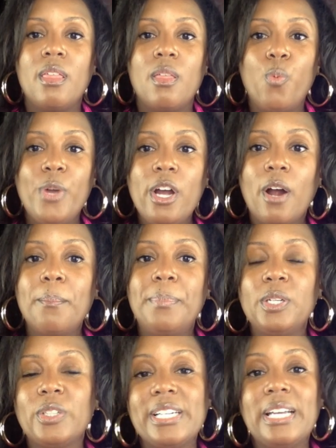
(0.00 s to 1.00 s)
We are
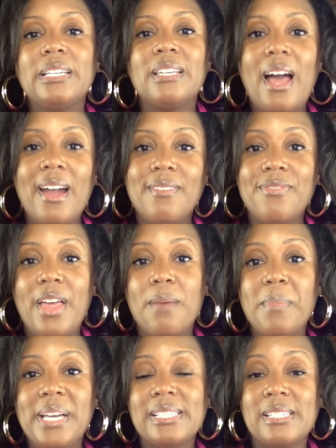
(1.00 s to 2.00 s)
building a life that
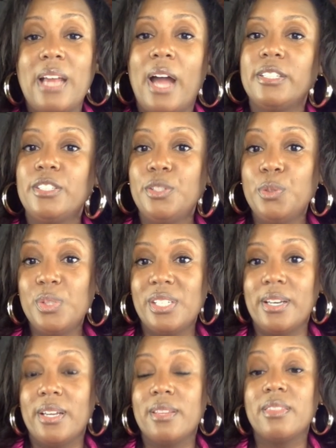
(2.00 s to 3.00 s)
makes not
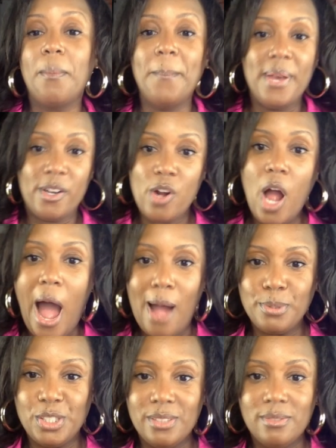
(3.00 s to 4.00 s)
using the better
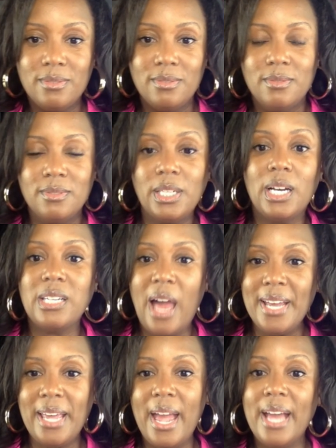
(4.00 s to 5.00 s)
option. The
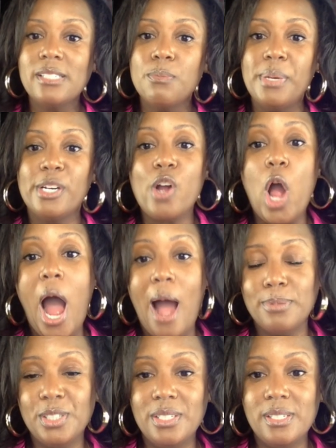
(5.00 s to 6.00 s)
client has better
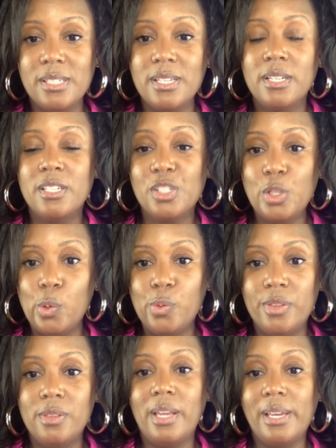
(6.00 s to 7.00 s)
options
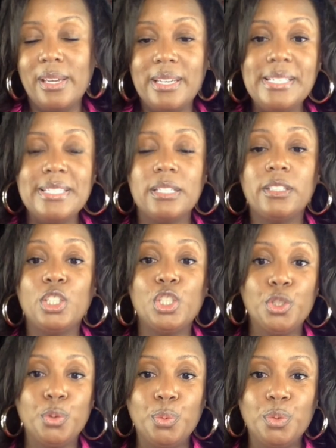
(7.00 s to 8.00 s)
so they can easily
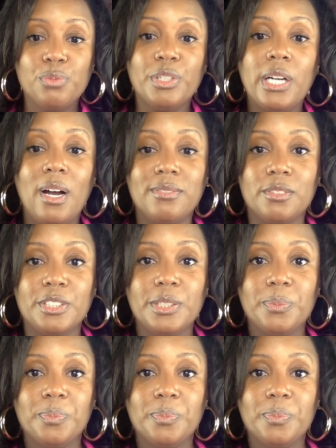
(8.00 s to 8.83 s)
choose recovery.